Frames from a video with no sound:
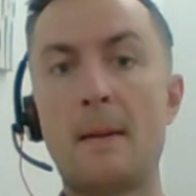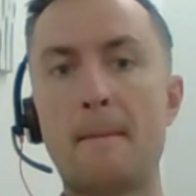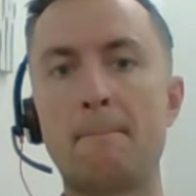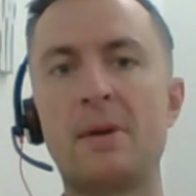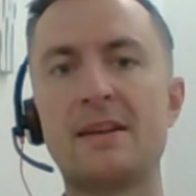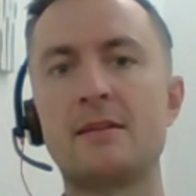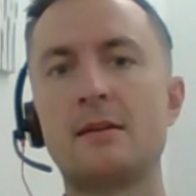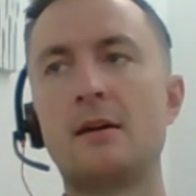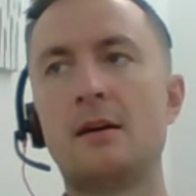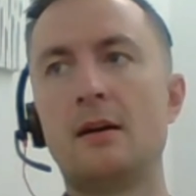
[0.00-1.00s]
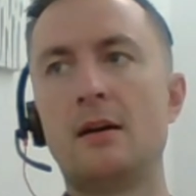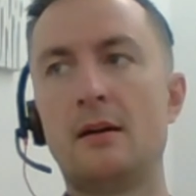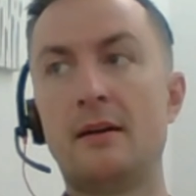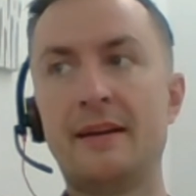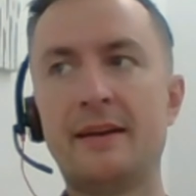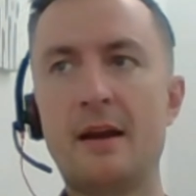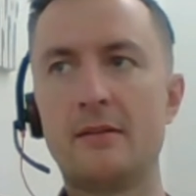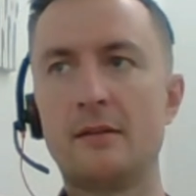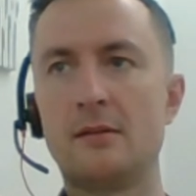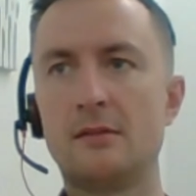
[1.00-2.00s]
But
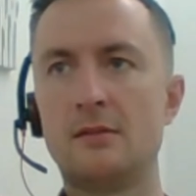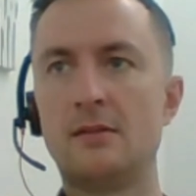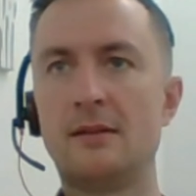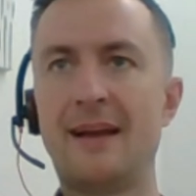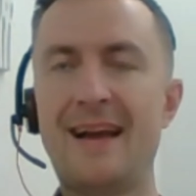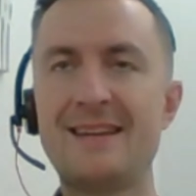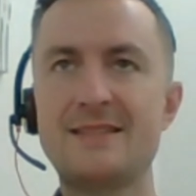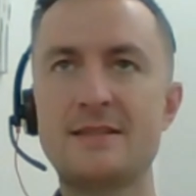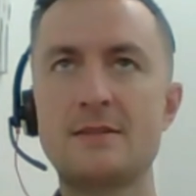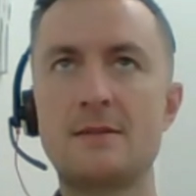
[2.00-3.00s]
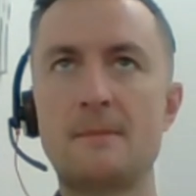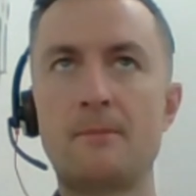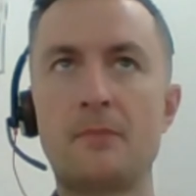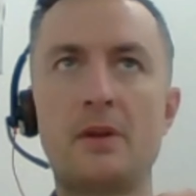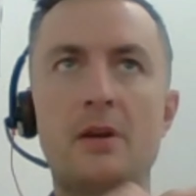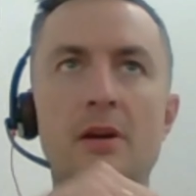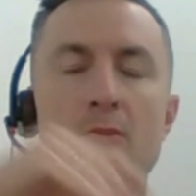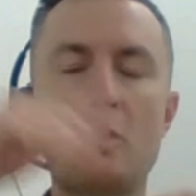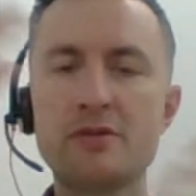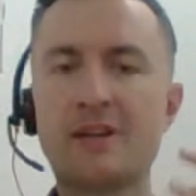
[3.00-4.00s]
again, as in
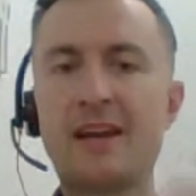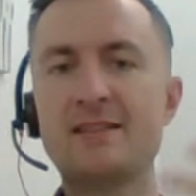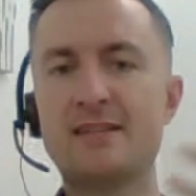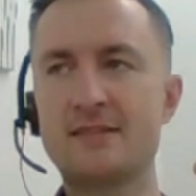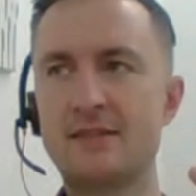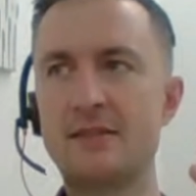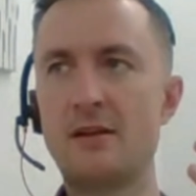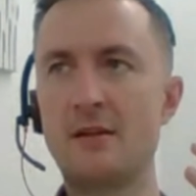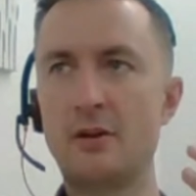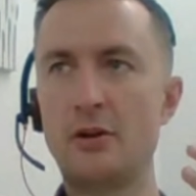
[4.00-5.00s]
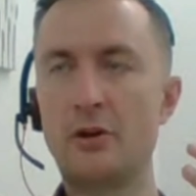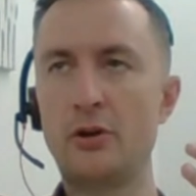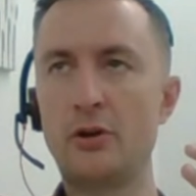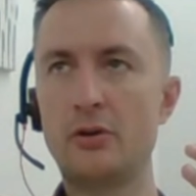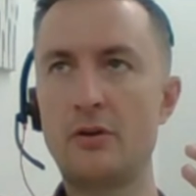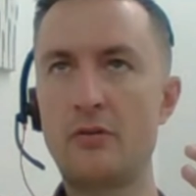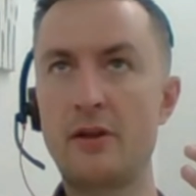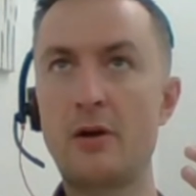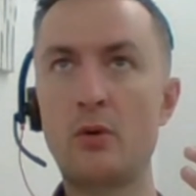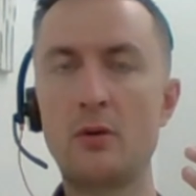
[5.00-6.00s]
most cases,
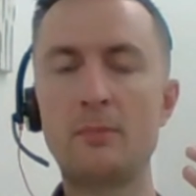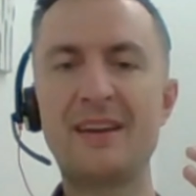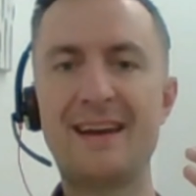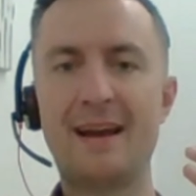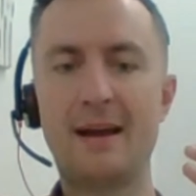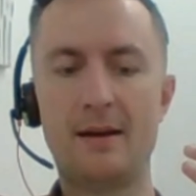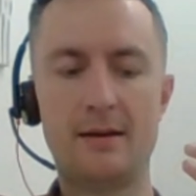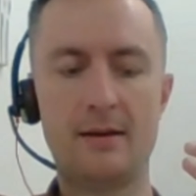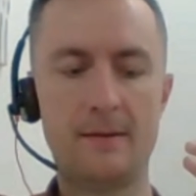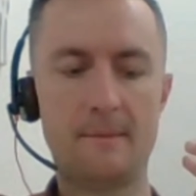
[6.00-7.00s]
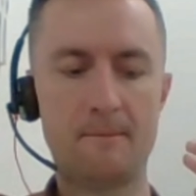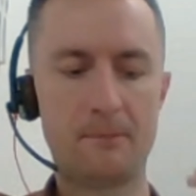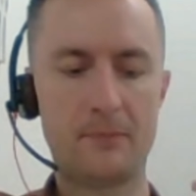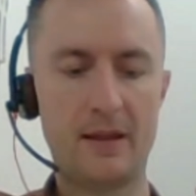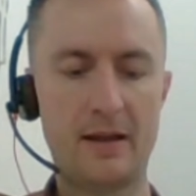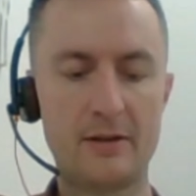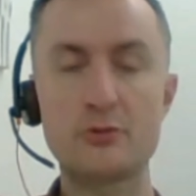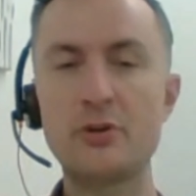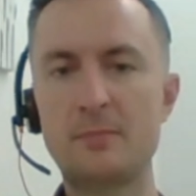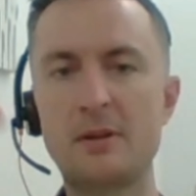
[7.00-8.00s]
there will be a
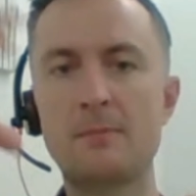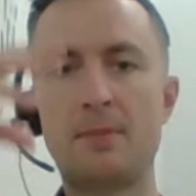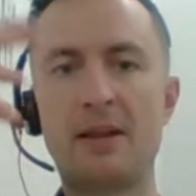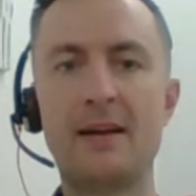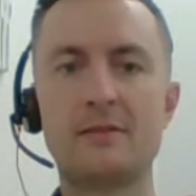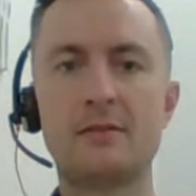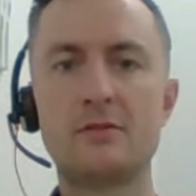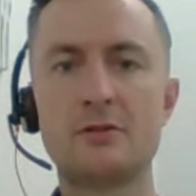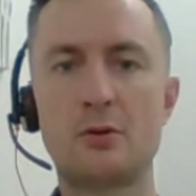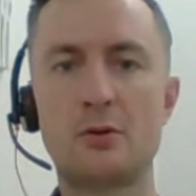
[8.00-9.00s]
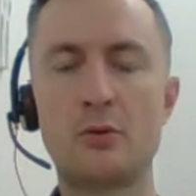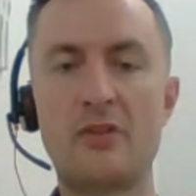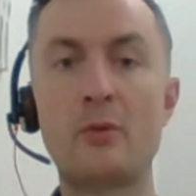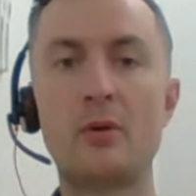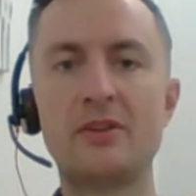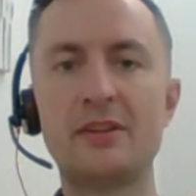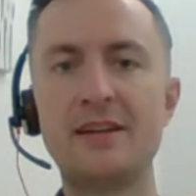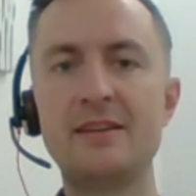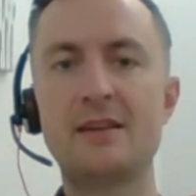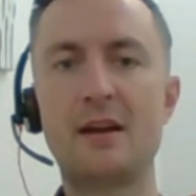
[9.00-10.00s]
treatment plan, so they will need